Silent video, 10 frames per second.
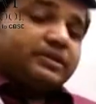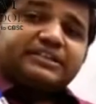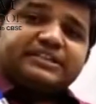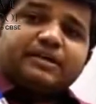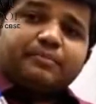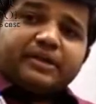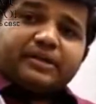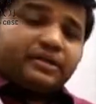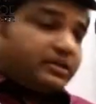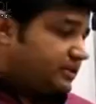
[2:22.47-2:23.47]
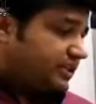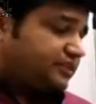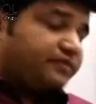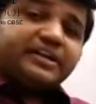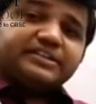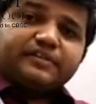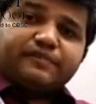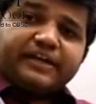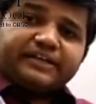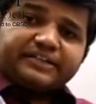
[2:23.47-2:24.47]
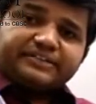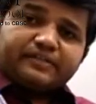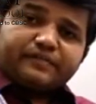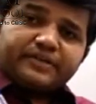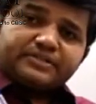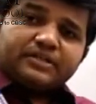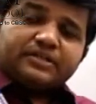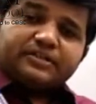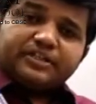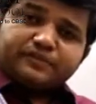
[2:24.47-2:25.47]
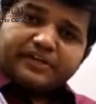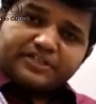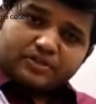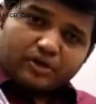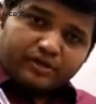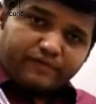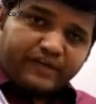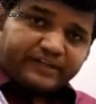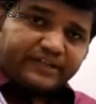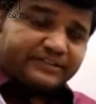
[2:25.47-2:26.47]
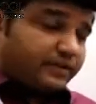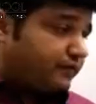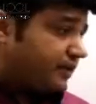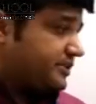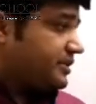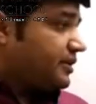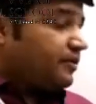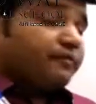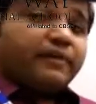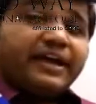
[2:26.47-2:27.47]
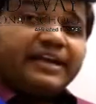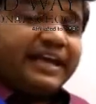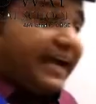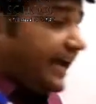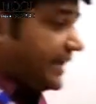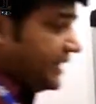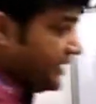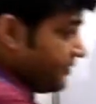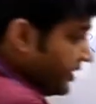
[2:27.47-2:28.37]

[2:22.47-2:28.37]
This is a mirror, this one is reflecting surface, this one is non-reflecting surface. When any